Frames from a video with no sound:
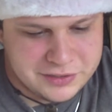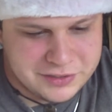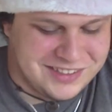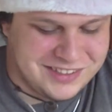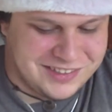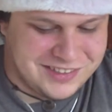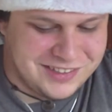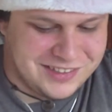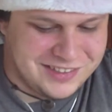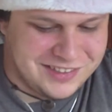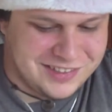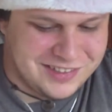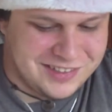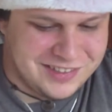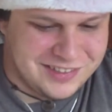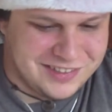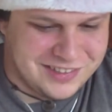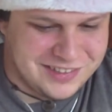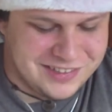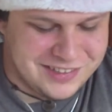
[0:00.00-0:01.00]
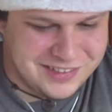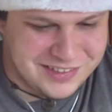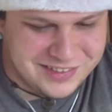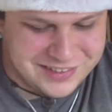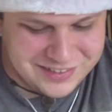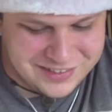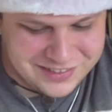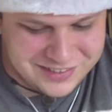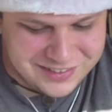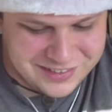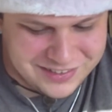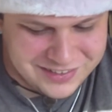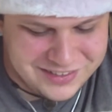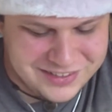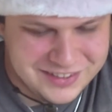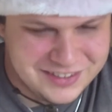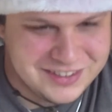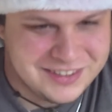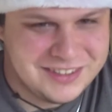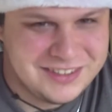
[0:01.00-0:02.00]
I
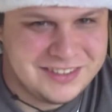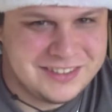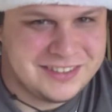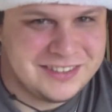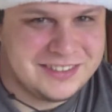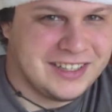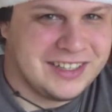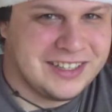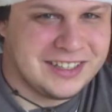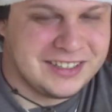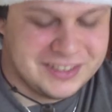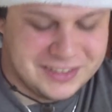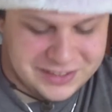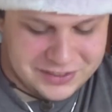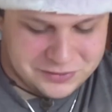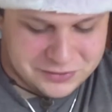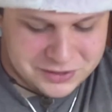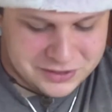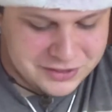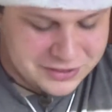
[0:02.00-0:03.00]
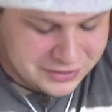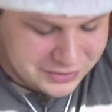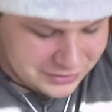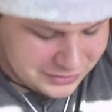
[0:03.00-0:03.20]
like this one.